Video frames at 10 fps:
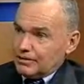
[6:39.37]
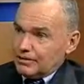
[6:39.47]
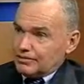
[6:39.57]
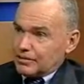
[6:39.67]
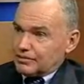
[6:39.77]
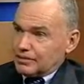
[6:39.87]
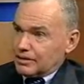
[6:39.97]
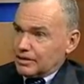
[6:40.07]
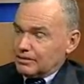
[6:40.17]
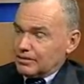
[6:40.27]
start
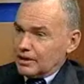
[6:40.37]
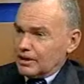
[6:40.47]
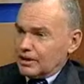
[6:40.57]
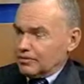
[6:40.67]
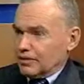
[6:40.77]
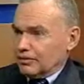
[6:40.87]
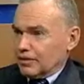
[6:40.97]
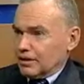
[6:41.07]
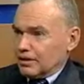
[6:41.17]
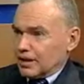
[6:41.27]

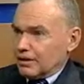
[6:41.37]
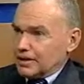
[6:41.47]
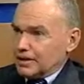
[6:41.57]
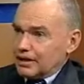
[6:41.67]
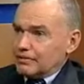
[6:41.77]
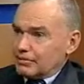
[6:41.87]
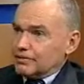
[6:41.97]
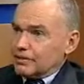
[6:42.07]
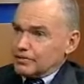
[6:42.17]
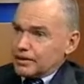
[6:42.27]
to come together
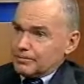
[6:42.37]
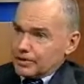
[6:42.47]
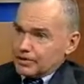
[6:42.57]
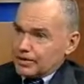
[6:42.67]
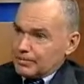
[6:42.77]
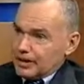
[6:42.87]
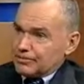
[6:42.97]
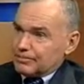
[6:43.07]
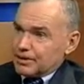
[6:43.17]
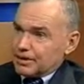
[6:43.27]
with the joint military
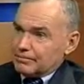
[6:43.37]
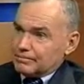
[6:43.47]
master plan.